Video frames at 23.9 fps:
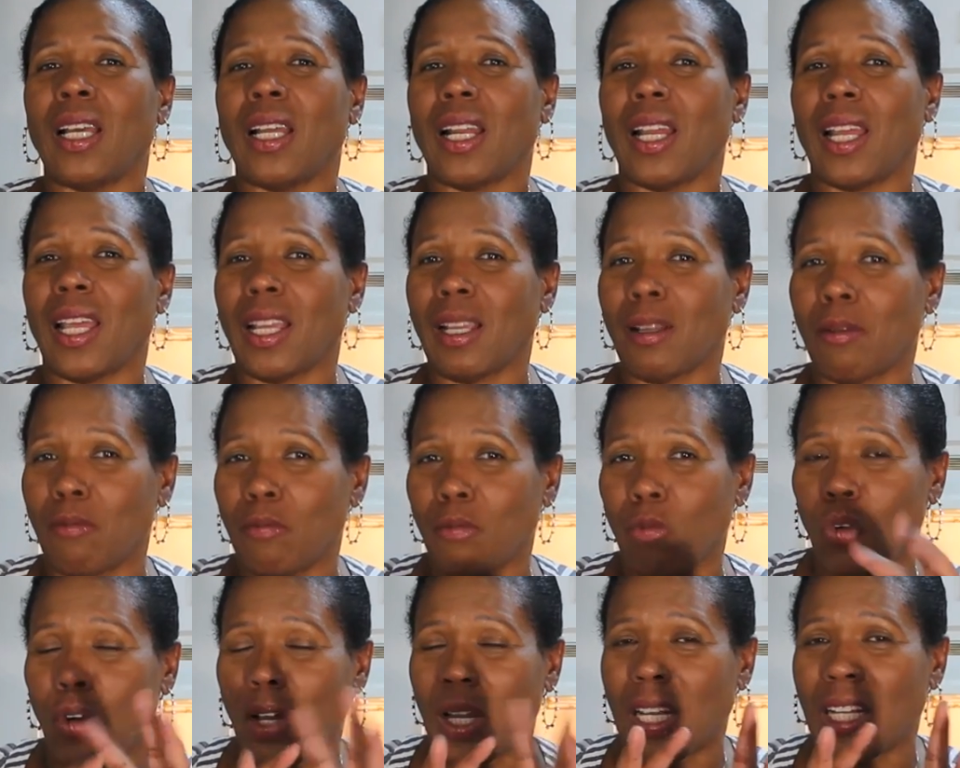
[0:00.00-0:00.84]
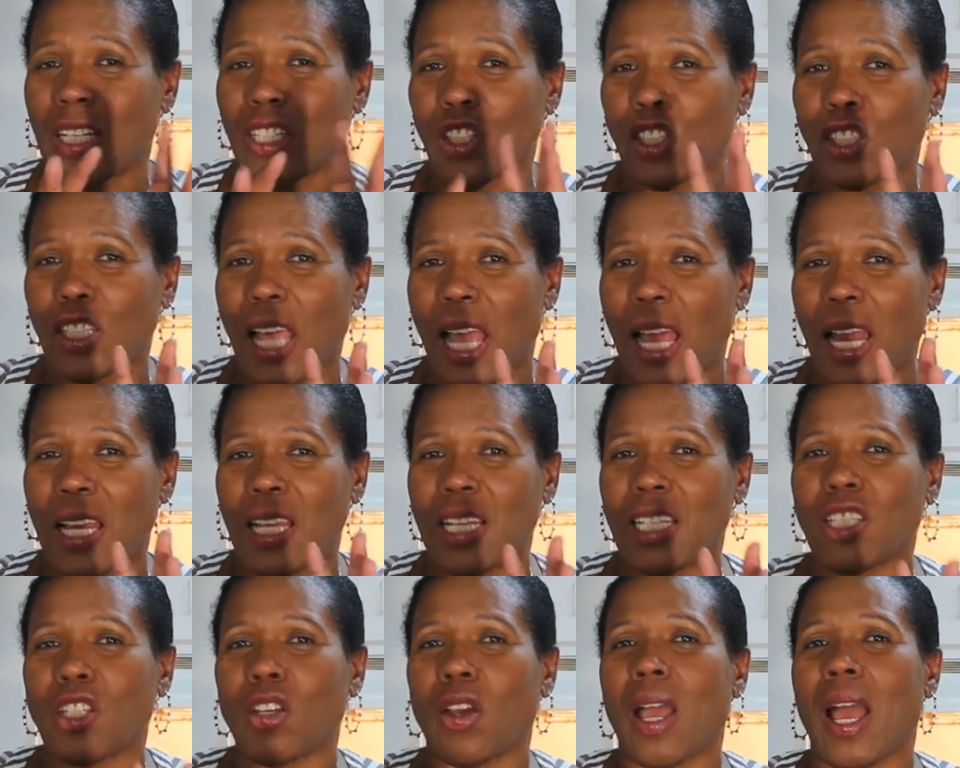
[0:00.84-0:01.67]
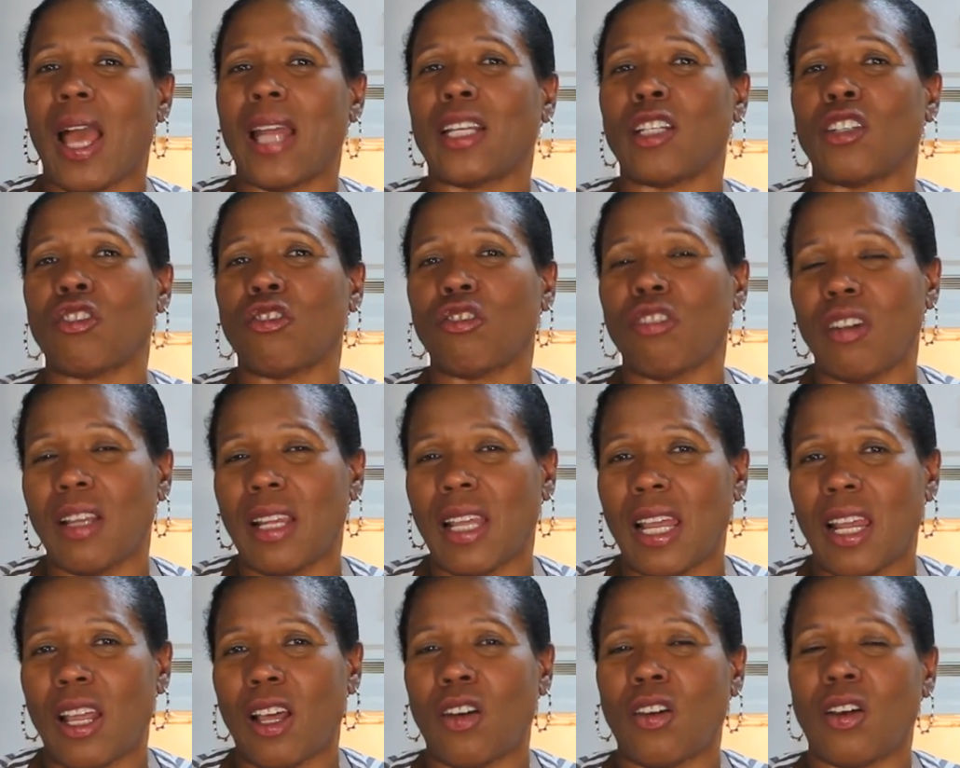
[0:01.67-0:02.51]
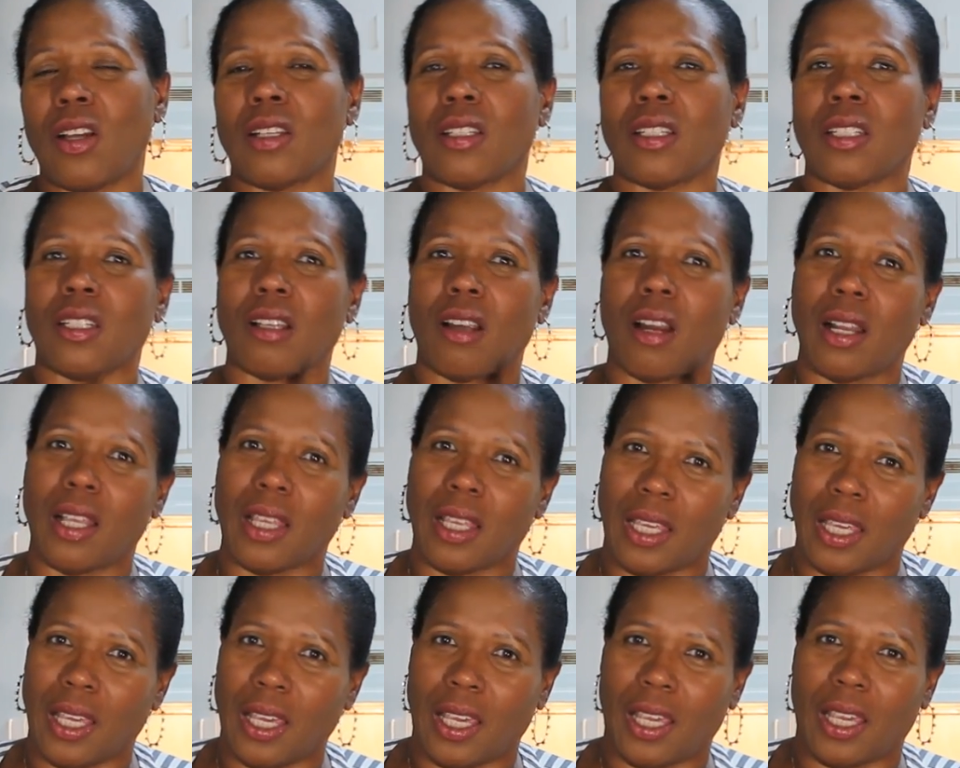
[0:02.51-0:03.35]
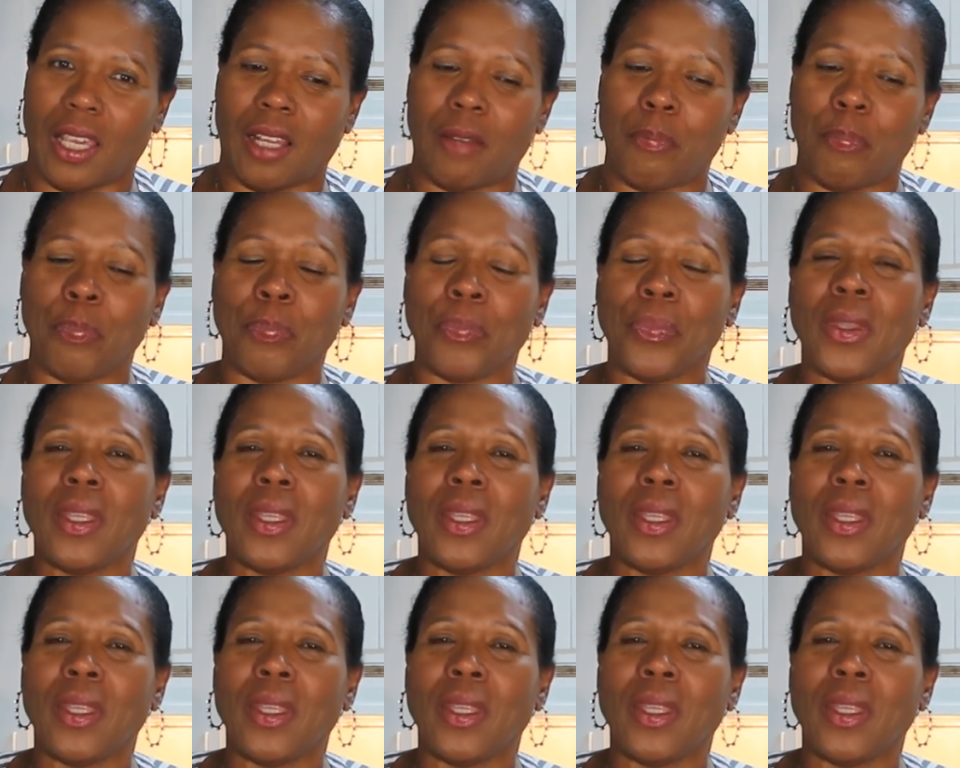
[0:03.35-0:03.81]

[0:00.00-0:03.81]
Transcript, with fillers: like more like jelly, so I had to throw that out and start again.